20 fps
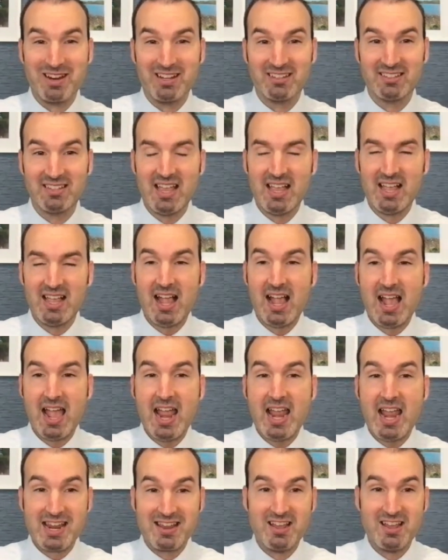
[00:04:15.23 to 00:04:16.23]
is
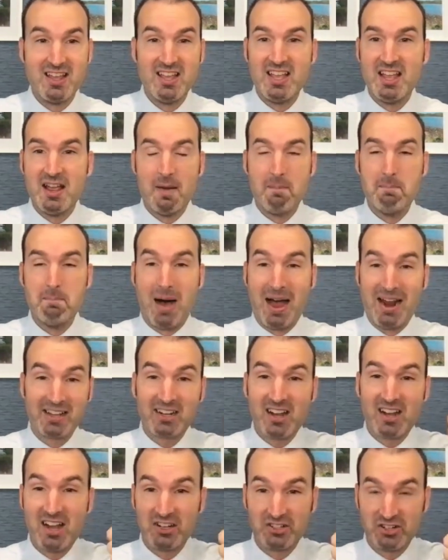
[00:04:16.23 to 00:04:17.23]
hey
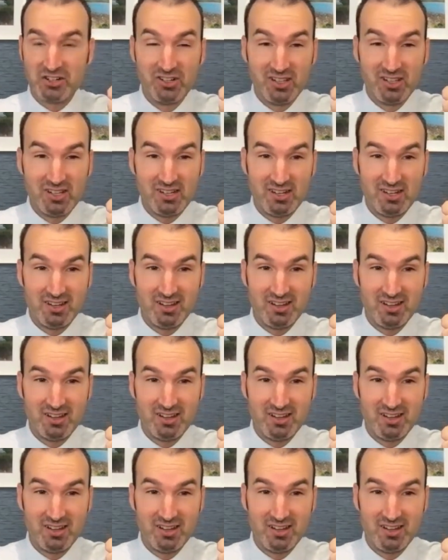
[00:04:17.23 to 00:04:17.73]
mitochondrial